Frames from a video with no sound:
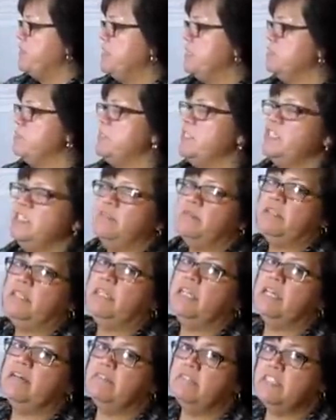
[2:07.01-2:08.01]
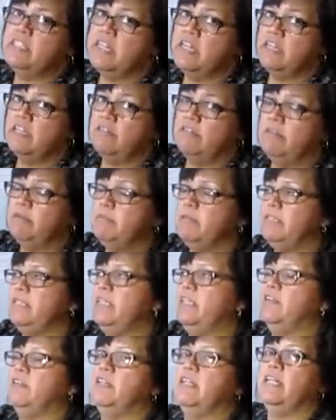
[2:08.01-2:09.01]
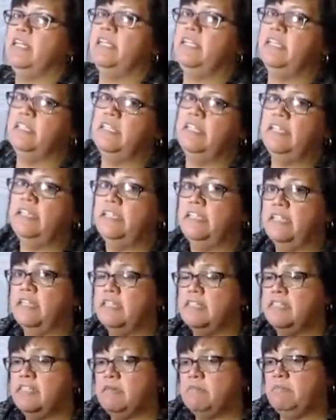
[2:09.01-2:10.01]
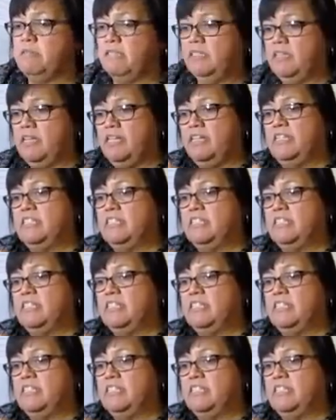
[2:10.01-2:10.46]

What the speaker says: especially when you have a ton of ribbon that you're cutting like in an assembly line.